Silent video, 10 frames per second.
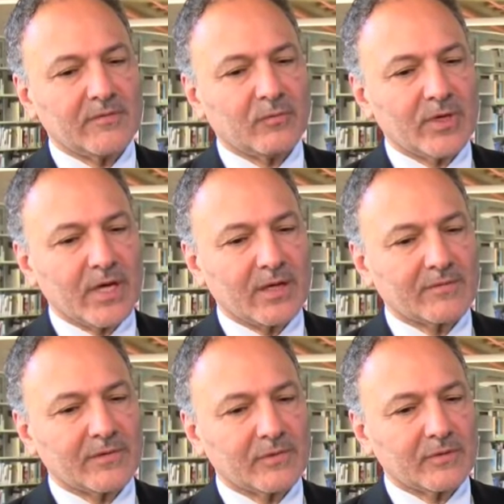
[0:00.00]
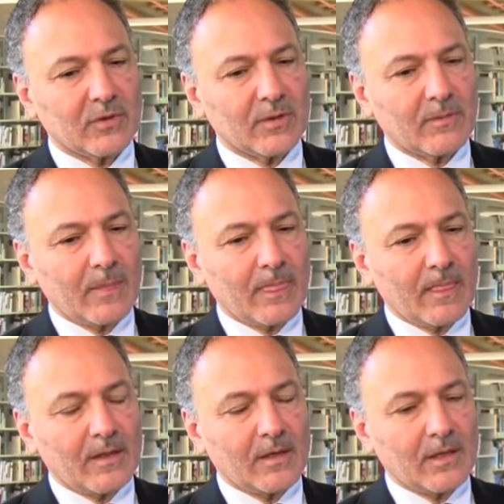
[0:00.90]
if we have to uh,
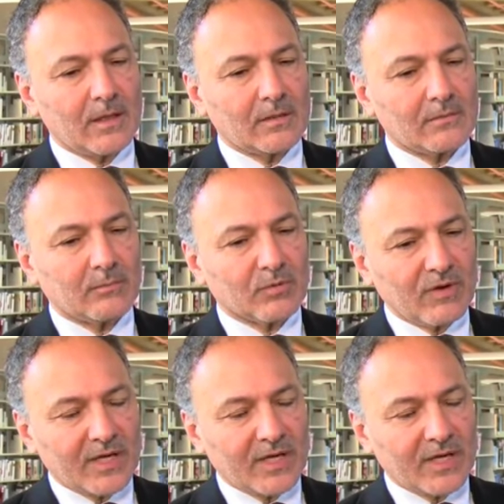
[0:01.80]
uh,